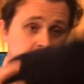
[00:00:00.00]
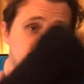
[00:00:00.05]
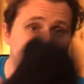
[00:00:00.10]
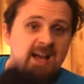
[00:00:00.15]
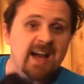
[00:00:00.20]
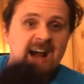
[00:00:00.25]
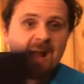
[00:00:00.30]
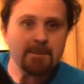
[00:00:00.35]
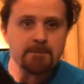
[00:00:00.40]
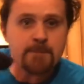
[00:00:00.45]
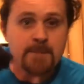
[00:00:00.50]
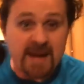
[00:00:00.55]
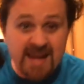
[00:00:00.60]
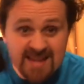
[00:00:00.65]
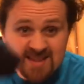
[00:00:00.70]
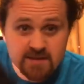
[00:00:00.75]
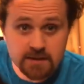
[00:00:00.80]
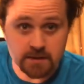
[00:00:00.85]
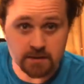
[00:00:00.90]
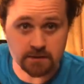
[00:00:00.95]
I
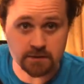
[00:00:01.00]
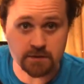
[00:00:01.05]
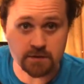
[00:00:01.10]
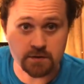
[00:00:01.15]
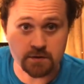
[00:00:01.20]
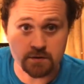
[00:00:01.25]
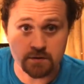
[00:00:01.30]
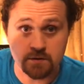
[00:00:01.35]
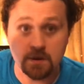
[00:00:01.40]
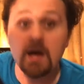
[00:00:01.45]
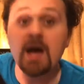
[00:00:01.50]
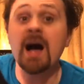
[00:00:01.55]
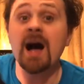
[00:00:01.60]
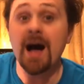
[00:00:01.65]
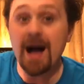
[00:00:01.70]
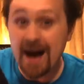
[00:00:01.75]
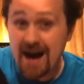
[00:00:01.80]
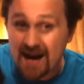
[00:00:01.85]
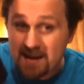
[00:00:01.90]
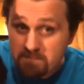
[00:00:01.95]
made this.
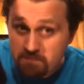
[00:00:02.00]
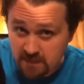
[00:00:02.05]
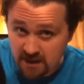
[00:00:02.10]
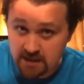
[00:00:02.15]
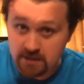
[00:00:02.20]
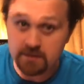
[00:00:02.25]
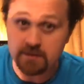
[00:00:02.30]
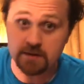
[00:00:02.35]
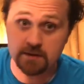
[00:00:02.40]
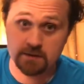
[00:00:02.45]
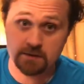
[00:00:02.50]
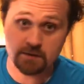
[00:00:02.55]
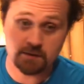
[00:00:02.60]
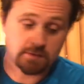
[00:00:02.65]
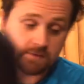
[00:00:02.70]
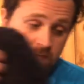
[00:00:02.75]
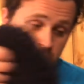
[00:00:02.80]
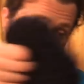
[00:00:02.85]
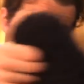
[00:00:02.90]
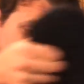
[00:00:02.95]
I made
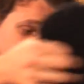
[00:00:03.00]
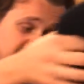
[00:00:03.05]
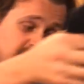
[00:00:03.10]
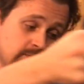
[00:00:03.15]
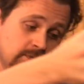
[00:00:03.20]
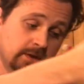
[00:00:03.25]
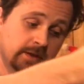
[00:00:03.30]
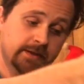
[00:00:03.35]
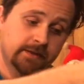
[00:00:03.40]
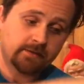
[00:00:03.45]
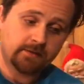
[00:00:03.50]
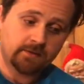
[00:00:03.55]
this. That's right.